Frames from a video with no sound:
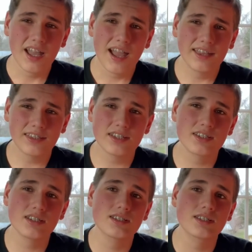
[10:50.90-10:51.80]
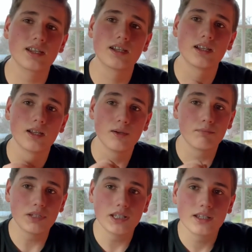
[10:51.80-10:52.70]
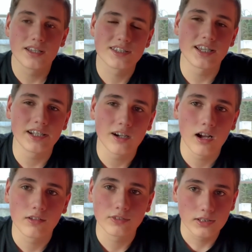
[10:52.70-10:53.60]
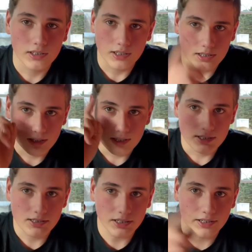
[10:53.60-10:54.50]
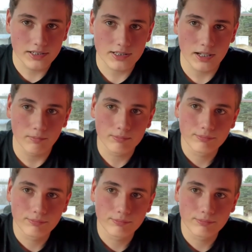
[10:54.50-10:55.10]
And this is me signing off. See you next time.